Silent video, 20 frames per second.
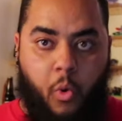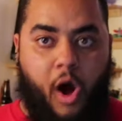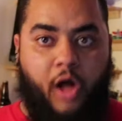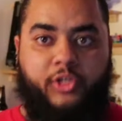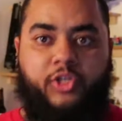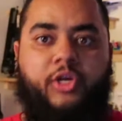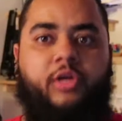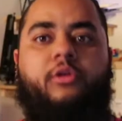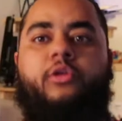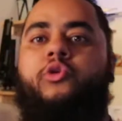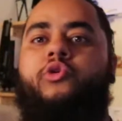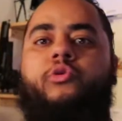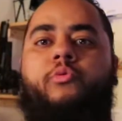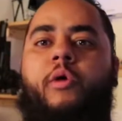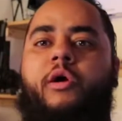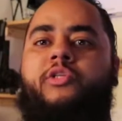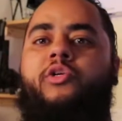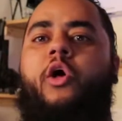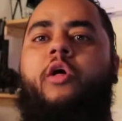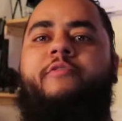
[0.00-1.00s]
Watch it. You should
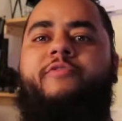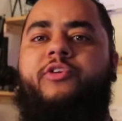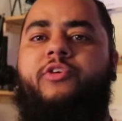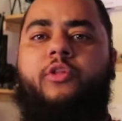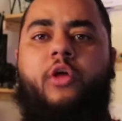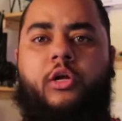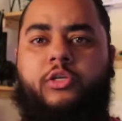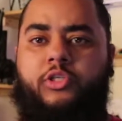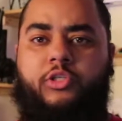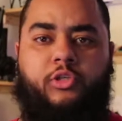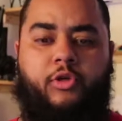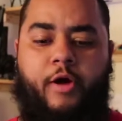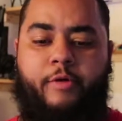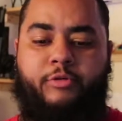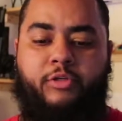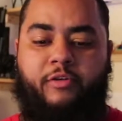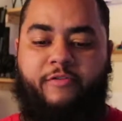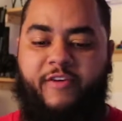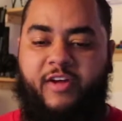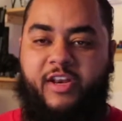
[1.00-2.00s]
watch all of their launches. They're
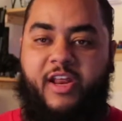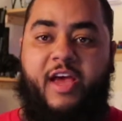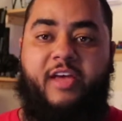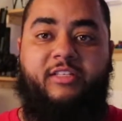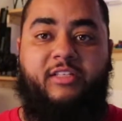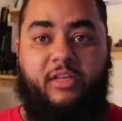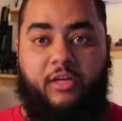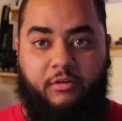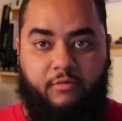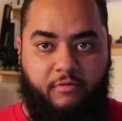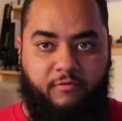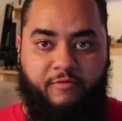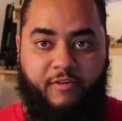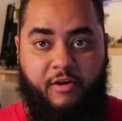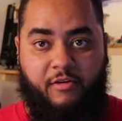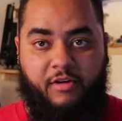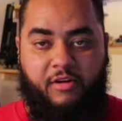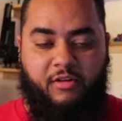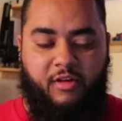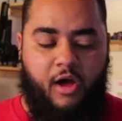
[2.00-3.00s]
absolutely fantastic and
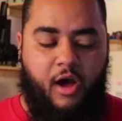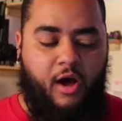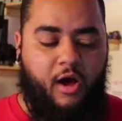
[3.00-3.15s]
very